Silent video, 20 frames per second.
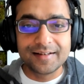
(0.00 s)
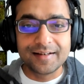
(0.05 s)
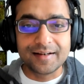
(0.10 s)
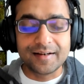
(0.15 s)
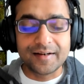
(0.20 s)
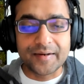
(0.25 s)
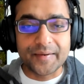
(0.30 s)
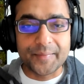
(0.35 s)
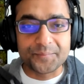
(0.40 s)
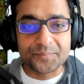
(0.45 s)

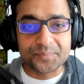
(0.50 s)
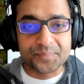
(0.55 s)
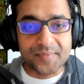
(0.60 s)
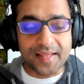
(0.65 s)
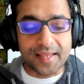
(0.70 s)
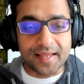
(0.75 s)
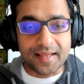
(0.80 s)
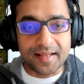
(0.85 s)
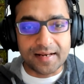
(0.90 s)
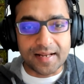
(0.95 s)
um,
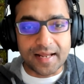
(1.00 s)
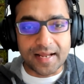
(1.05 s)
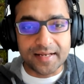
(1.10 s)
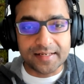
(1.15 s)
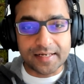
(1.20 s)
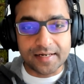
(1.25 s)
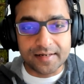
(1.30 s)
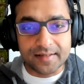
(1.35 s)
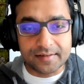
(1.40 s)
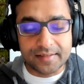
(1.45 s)
and I
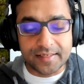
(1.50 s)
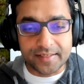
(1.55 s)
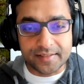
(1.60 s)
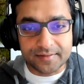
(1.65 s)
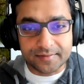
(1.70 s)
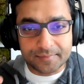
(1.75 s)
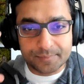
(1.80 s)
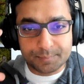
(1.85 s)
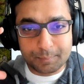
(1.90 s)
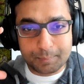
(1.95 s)
kind of
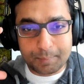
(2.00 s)
like